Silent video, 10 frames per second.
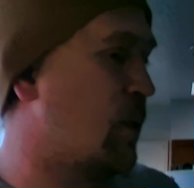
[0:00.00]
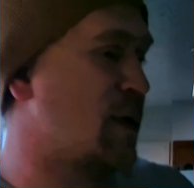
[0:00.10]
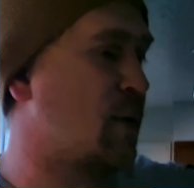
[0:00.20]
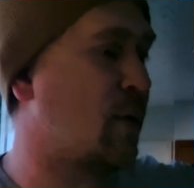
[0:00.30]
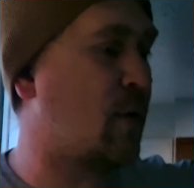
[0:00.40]
the
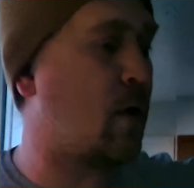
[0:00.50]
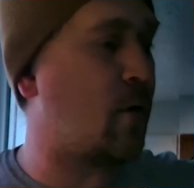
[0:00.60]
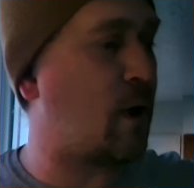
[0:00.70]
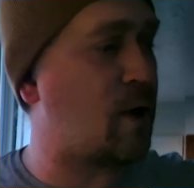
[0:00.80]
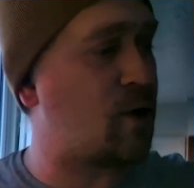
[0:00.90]
tenebrism of
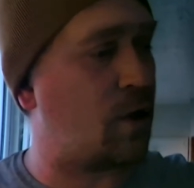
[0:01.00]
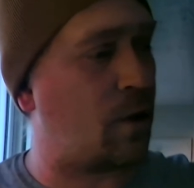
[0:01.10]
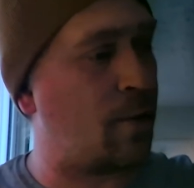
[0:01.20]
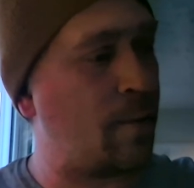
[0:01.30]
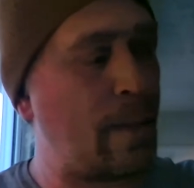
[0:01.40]

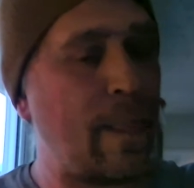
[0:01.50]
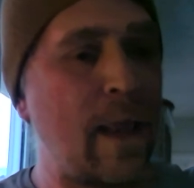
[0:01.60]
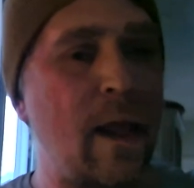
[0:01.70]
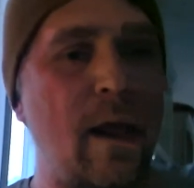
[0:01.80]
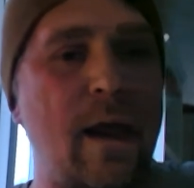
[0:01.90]
caravaggio
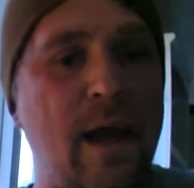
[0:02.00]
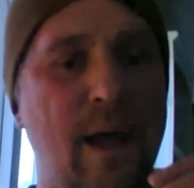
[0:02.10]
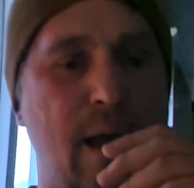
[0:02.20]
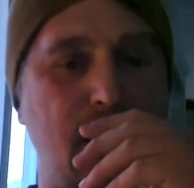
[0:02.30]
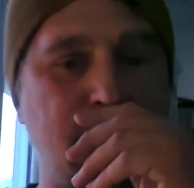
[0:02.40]

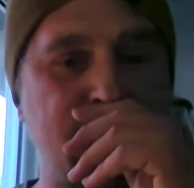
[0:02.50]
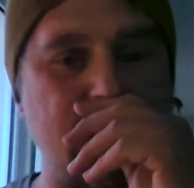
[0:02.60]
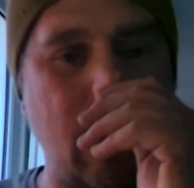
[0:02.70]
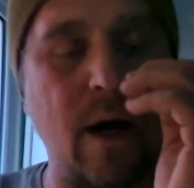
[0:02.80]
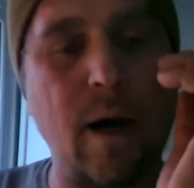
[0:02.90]

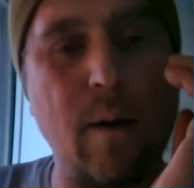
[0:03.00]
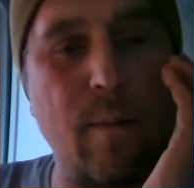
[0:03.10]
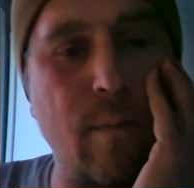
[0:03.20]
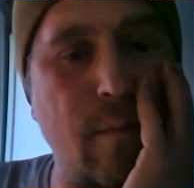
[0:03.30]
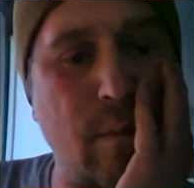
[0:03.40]
and
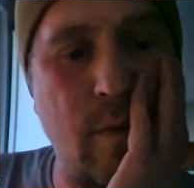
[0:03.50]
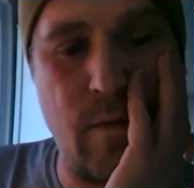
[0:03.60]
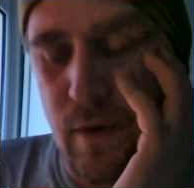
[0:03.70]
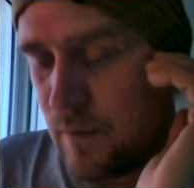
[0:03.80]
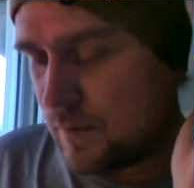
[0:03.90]
um,
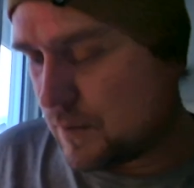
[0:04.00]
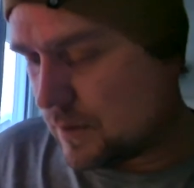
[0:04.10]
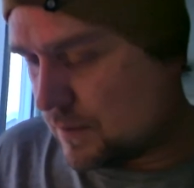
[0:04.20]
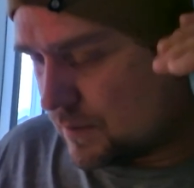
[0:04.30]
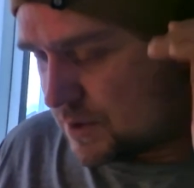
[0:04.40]
the,
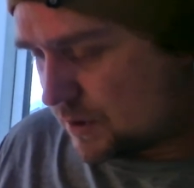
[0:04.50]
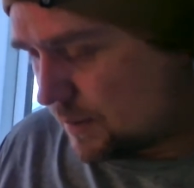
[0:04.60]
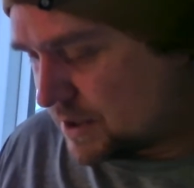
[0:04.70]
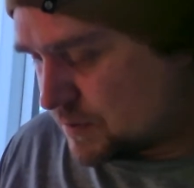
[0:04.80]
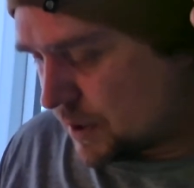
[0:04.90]
the so
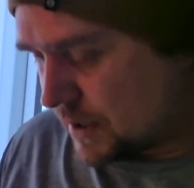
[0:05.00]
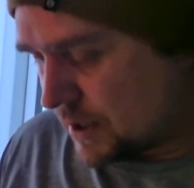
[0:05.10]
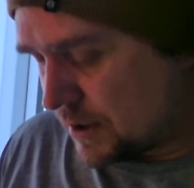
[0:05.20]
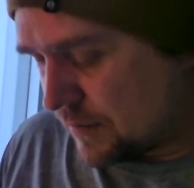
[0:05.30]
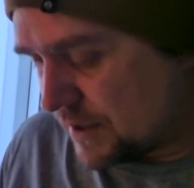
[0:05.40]
let me just break
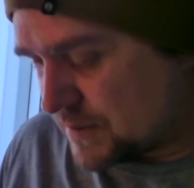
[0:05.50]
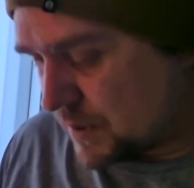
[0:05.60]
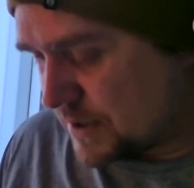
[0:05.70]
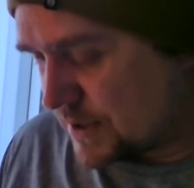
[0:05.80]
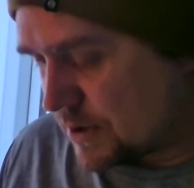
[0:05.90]
it down here.
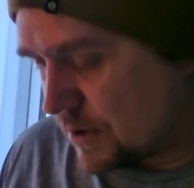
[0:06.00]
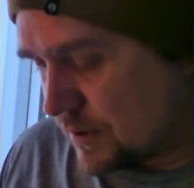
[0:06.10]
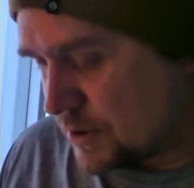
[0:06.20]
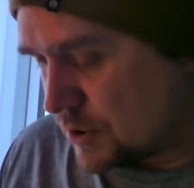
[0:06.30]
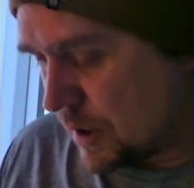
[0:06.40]
This piece is
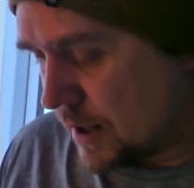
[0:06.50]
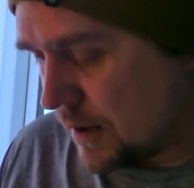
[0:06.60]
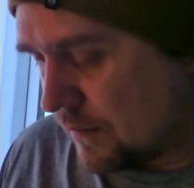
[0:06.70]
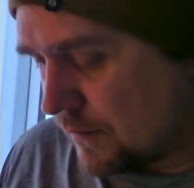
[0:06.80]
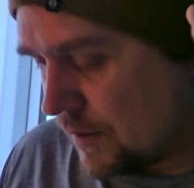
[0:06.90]
called the
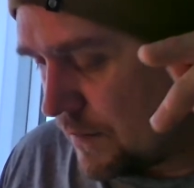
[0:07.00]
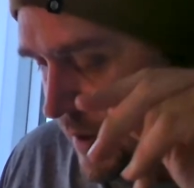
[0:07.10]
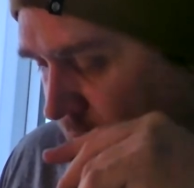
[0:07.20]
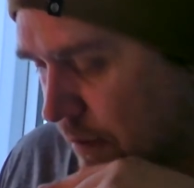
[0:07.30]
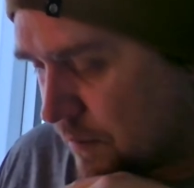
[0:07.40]
Triumph
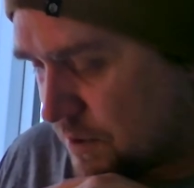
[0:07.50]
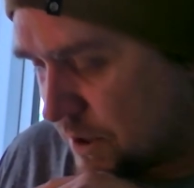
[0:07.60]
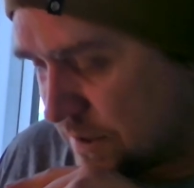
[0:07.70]
of the Name